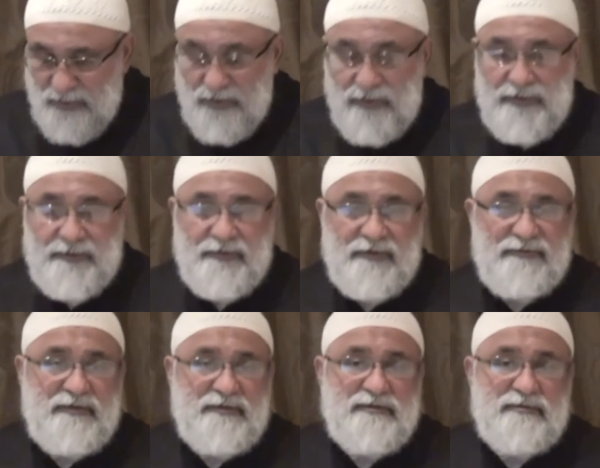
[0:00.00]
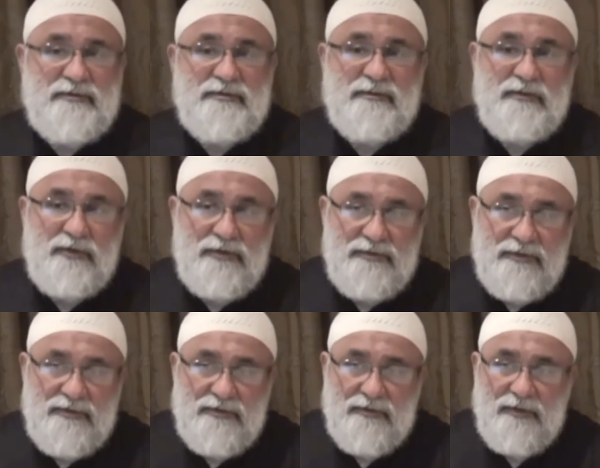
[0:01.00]
all the prophets was the
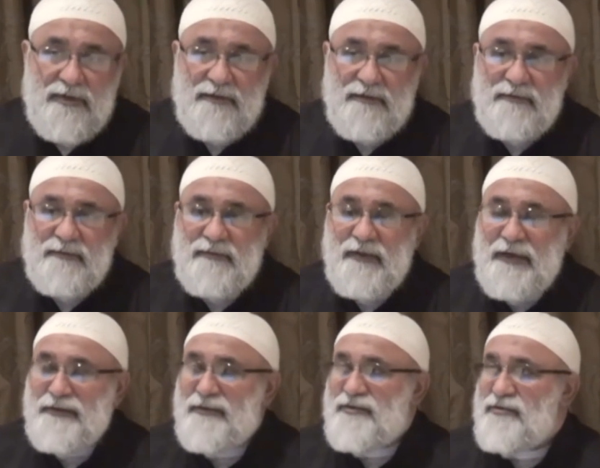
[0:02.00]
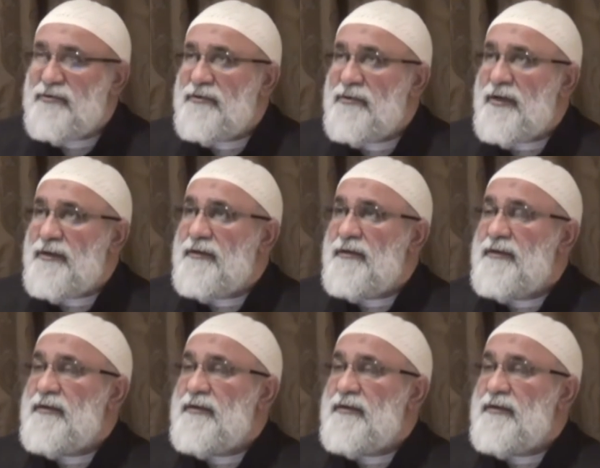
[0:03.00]
closest to God, understood God